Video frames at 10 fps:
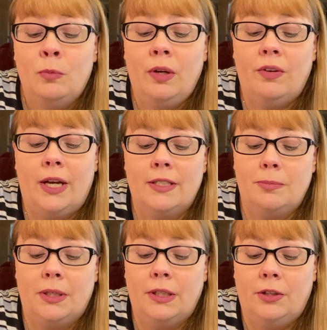We have
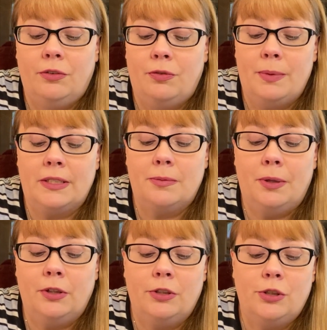Cosmic Glitter from that
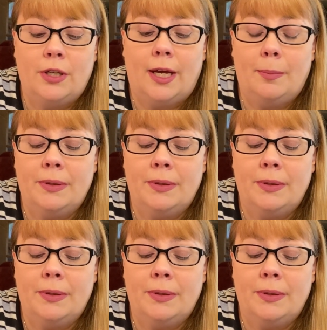Small Good Shop.